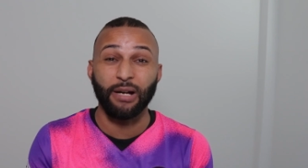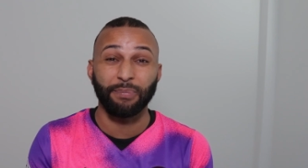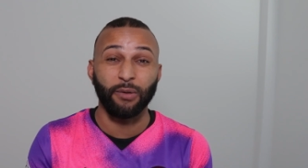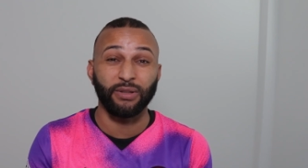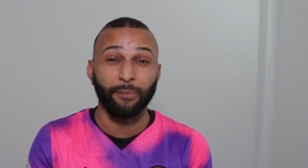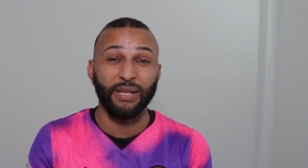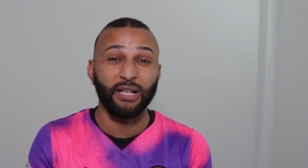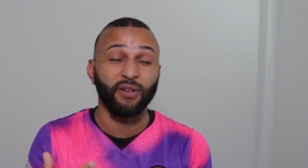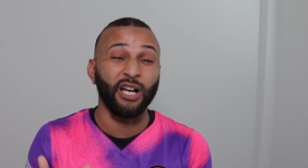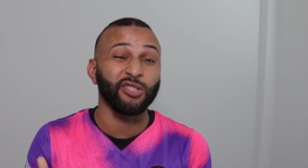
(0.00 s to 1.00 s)
I play with a
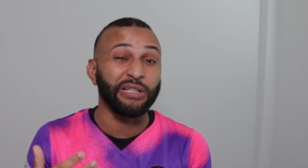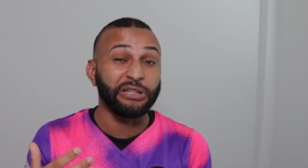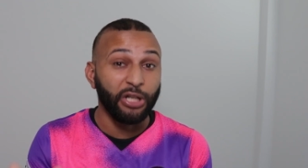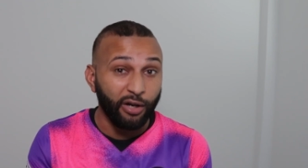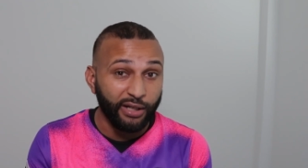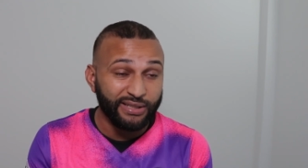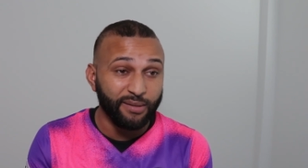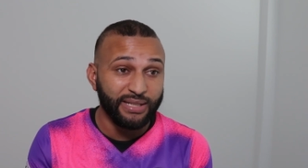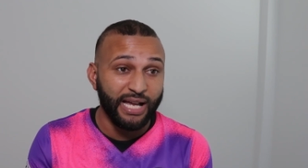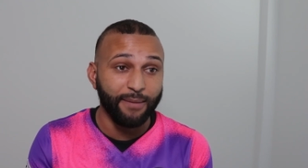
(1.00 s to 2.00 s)
ping of 130
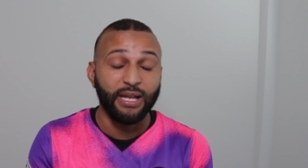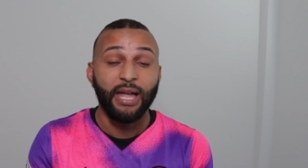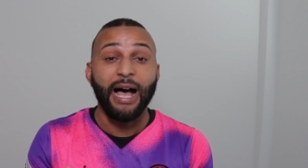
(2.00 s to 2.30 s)
sometimes.